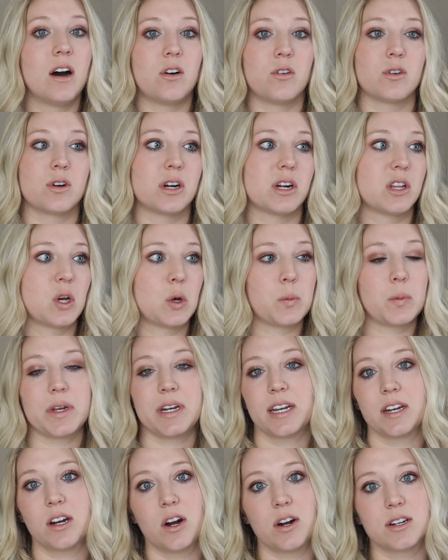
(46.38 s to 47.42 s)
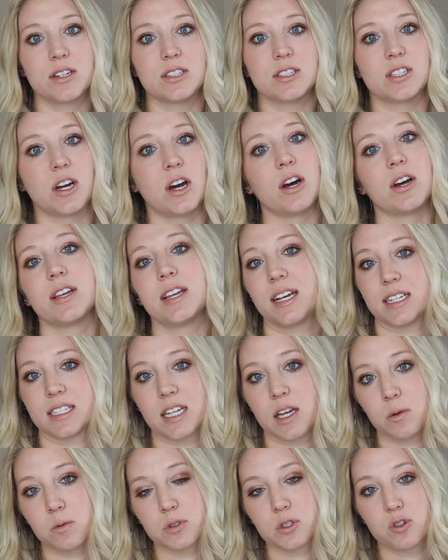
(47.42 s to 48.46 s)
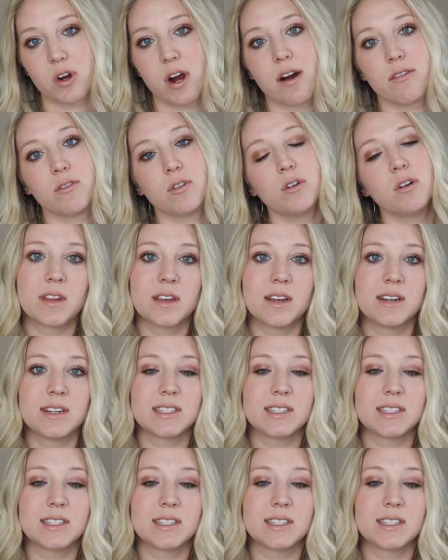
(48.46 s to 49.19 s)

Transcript: or eloping in Arkansas, yes, I will travel.